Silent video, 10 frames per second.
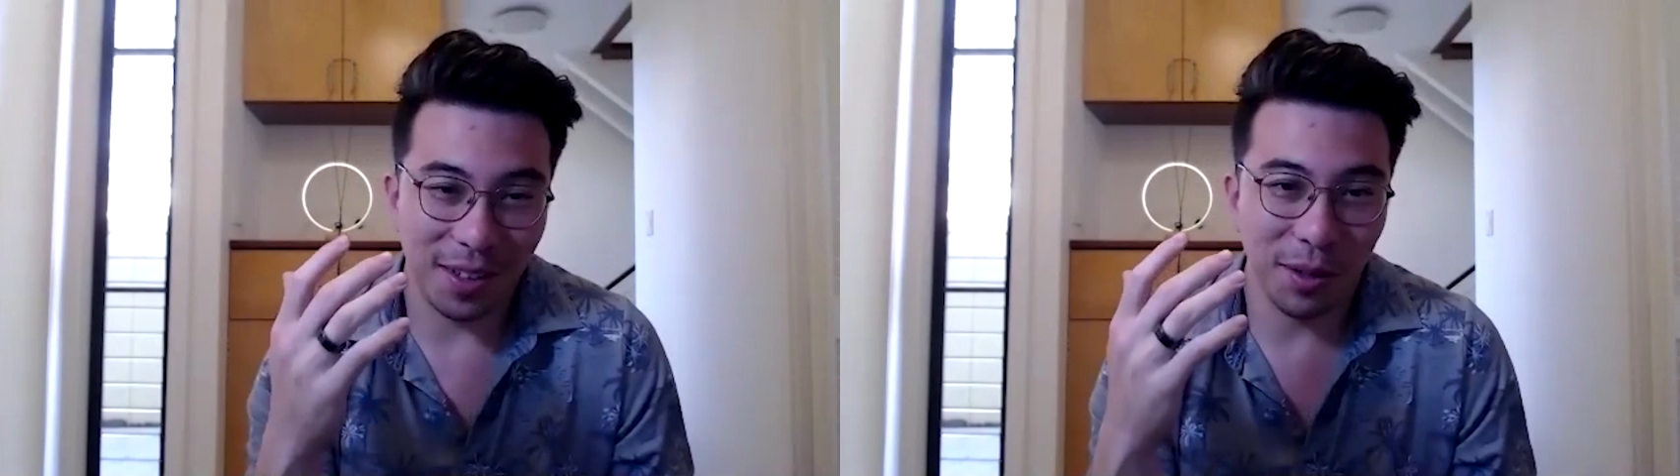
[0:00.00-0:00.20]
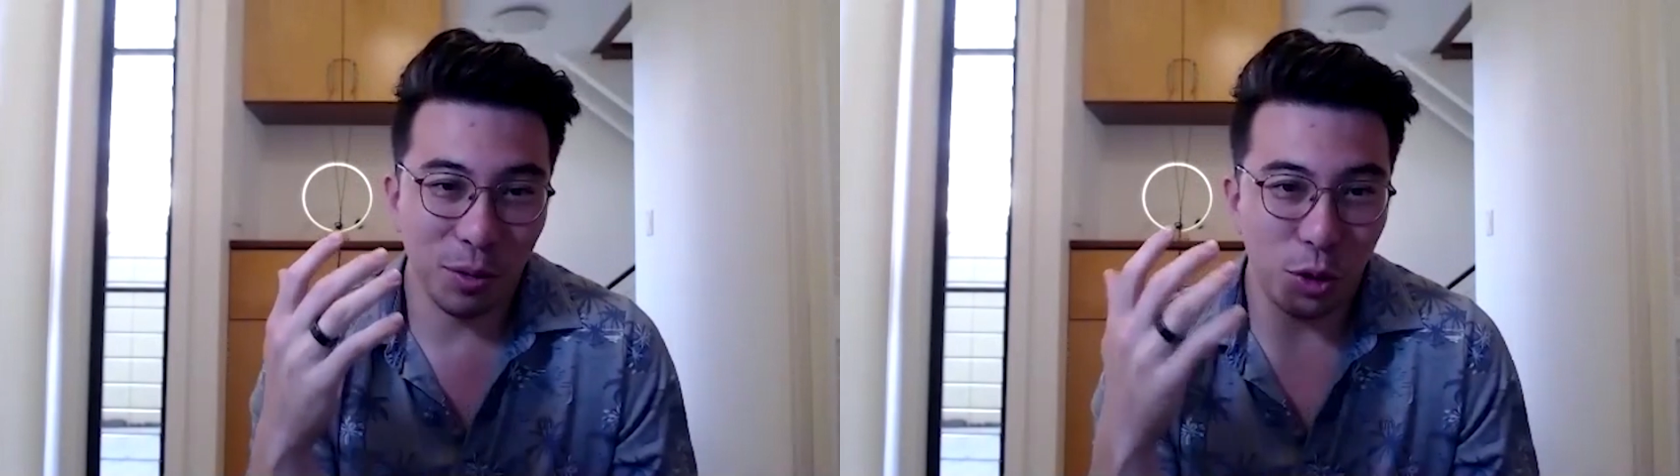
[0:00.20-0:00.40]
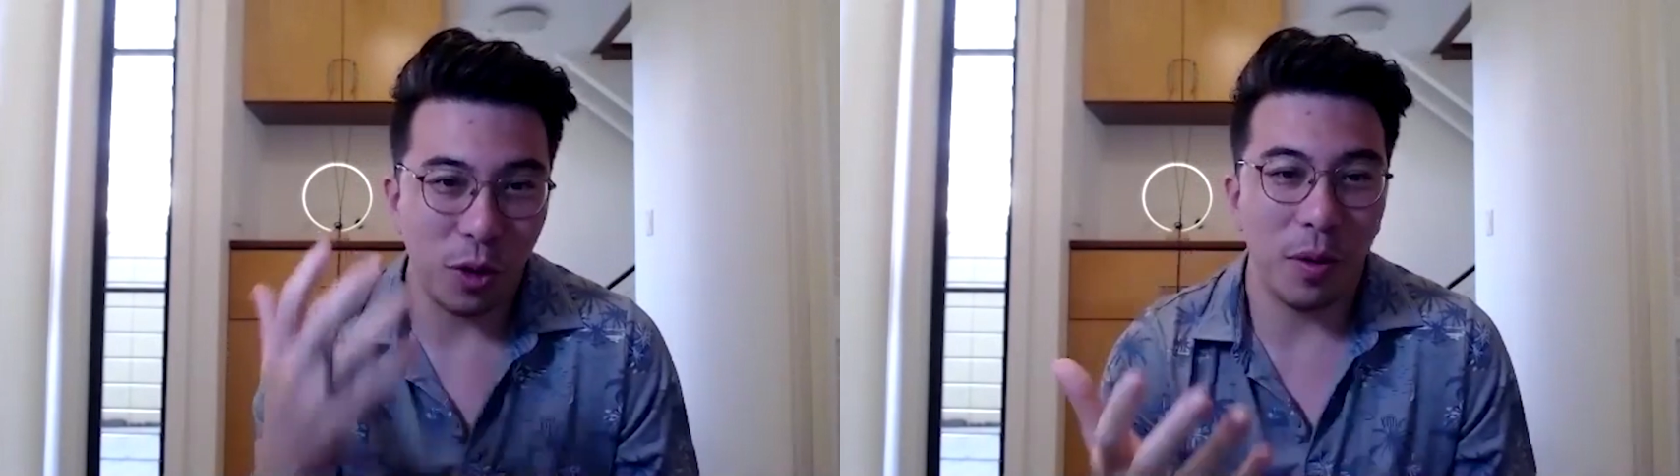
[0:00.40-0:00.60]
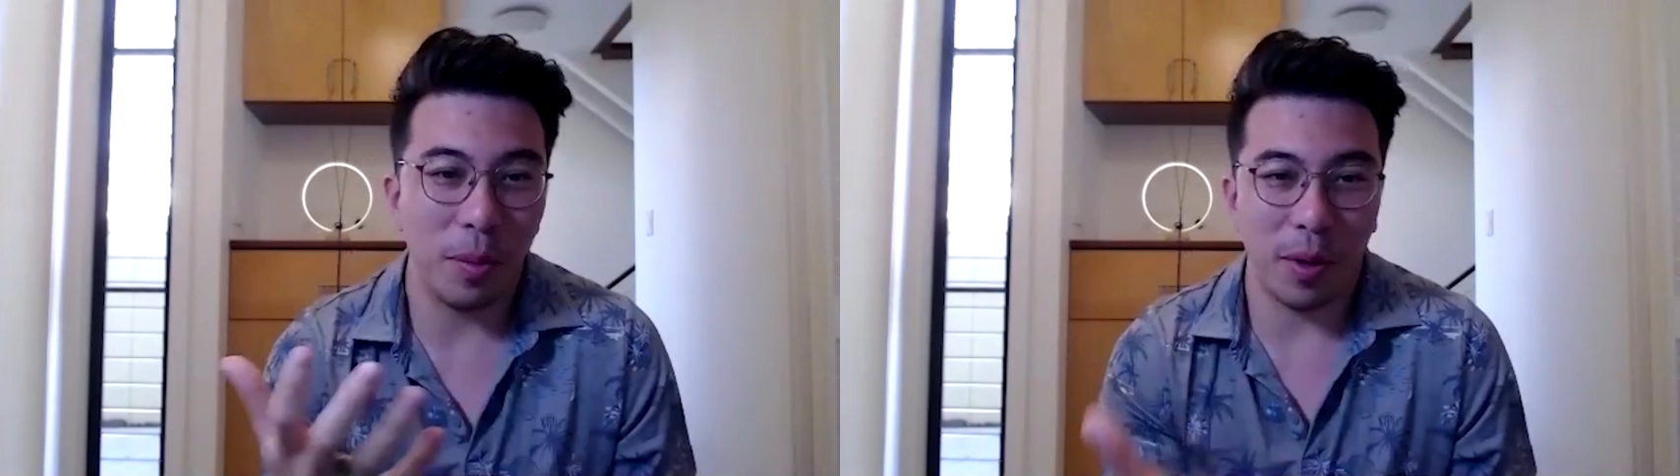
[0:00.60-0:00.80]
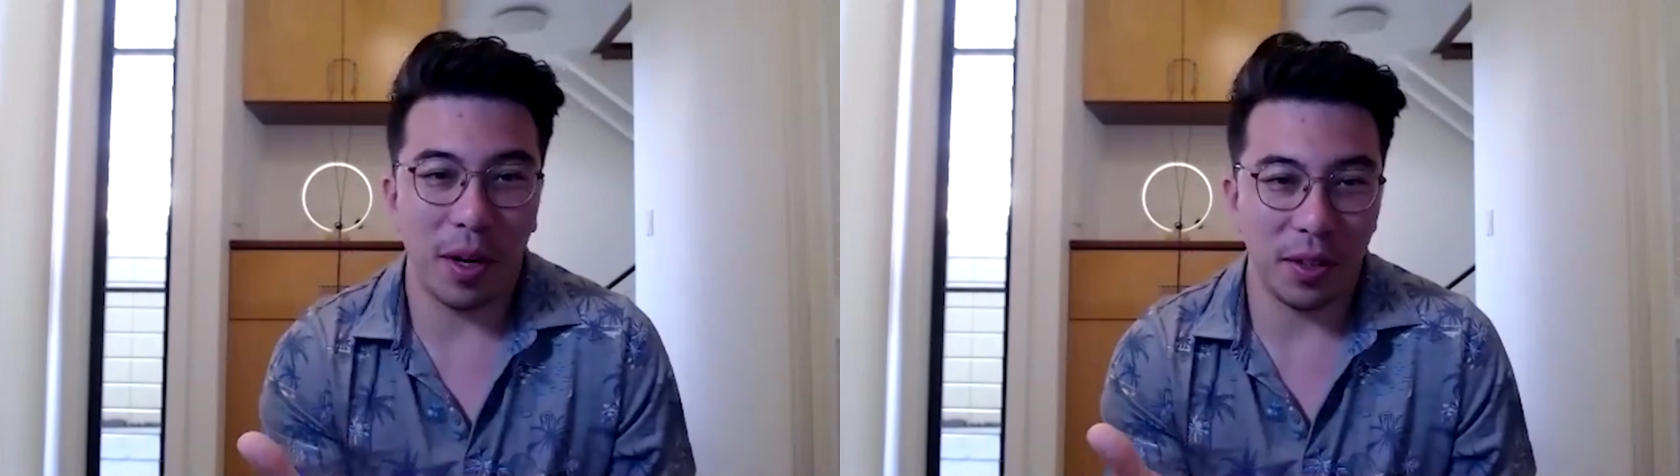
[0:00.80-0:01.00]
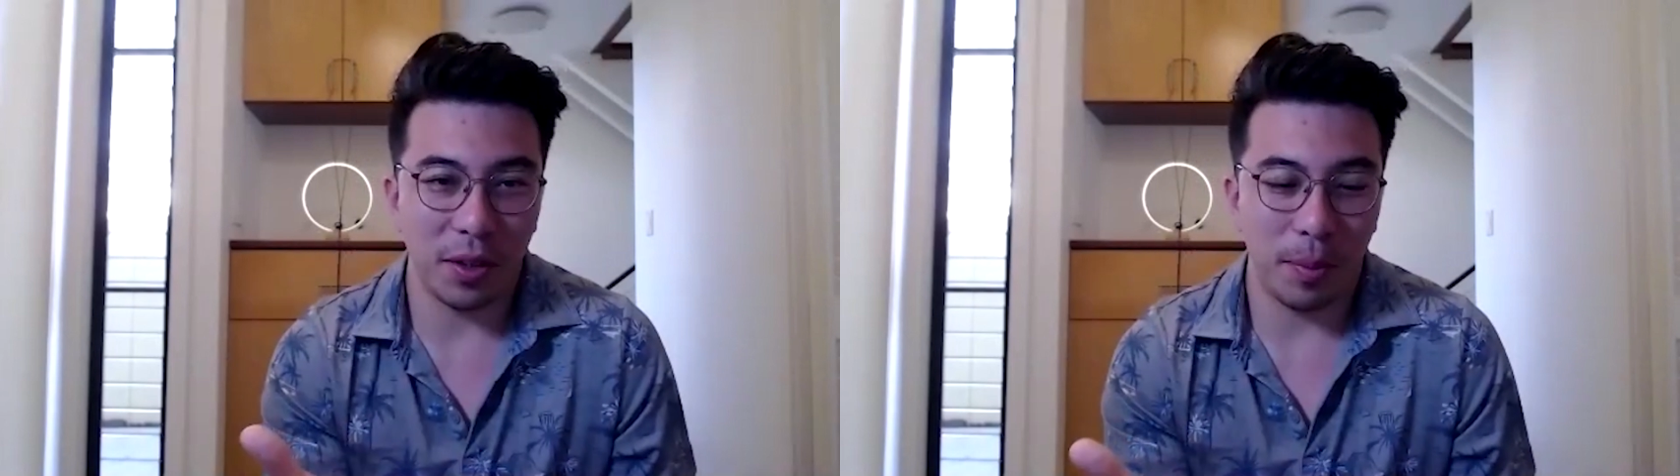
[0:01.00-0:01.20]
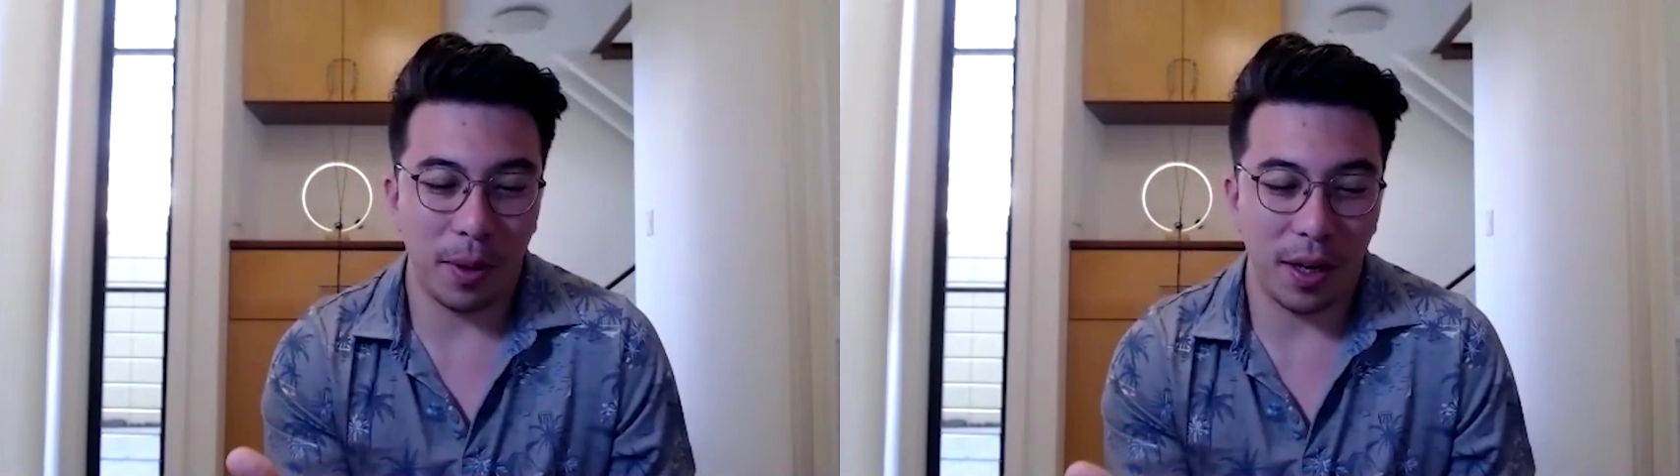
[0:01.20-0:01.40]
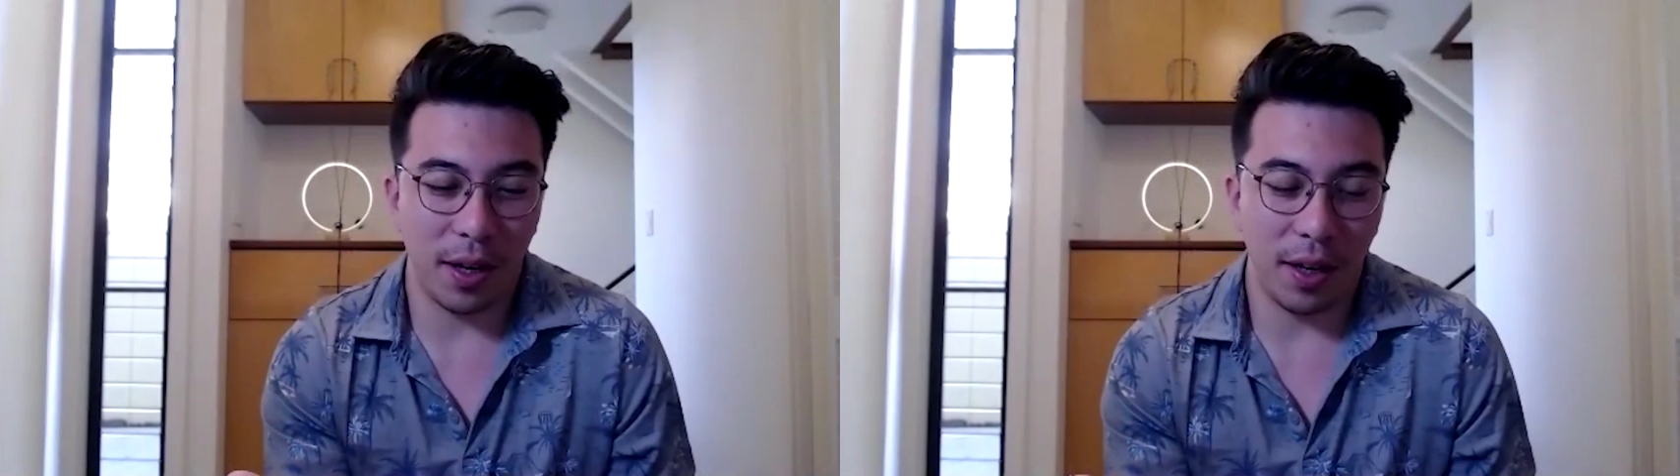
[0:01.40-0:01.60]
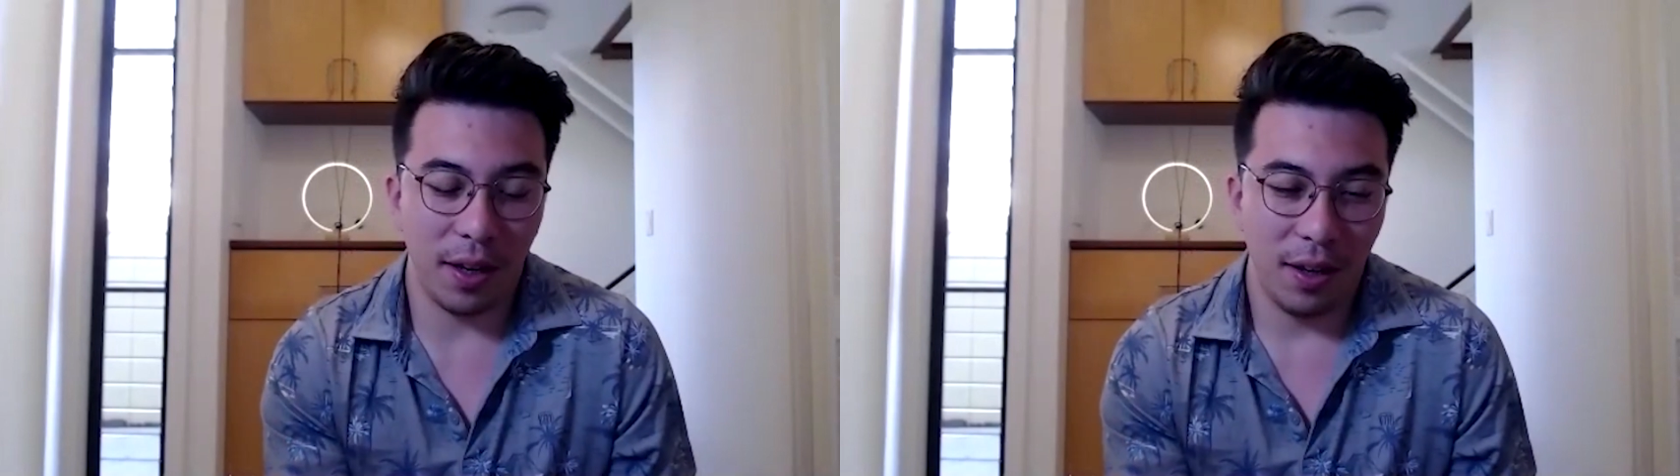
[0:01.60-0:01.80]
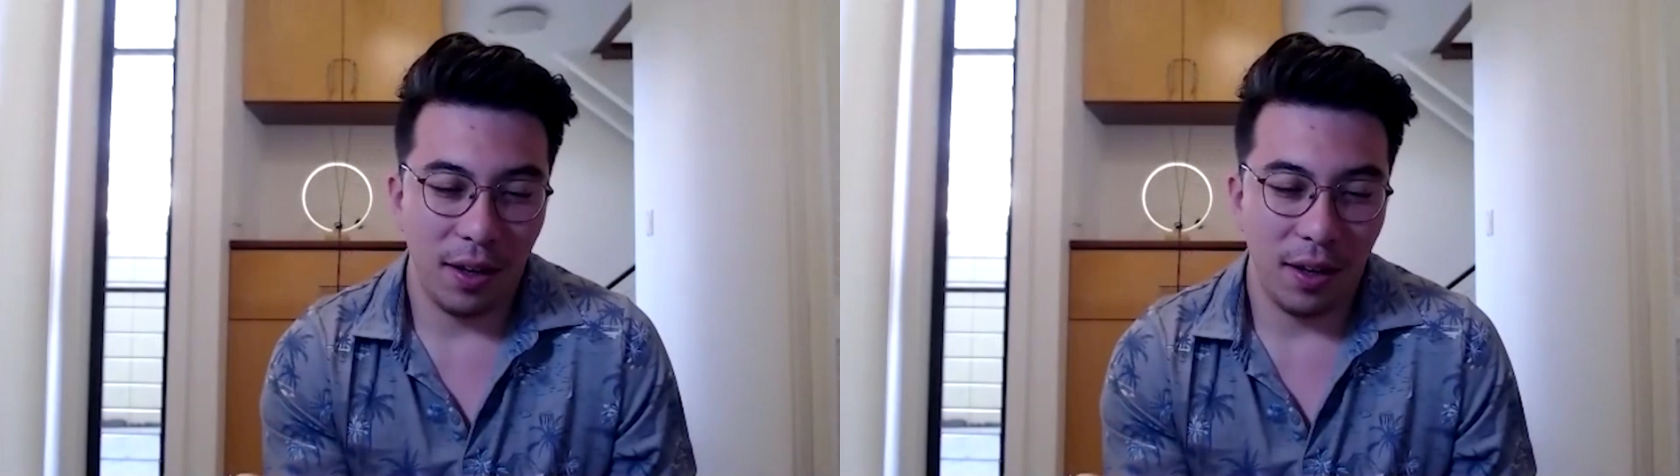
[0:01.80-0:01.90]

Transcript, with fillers: you know, so impressed by